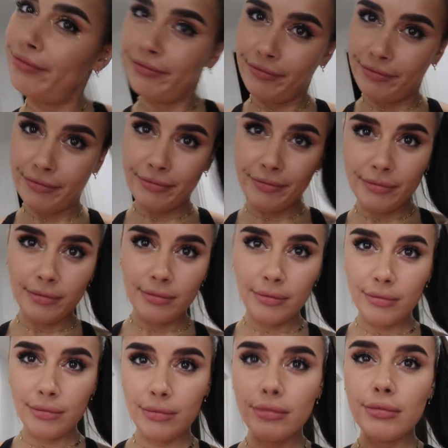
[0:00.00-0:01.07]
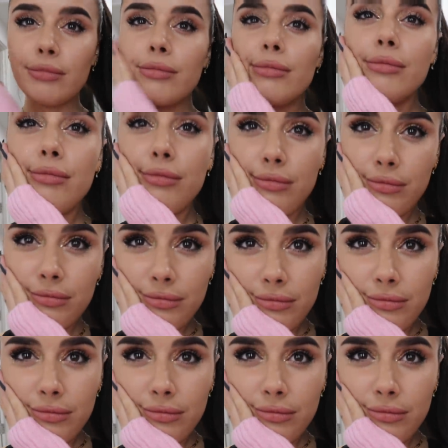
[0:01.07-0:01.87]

(no one is talking)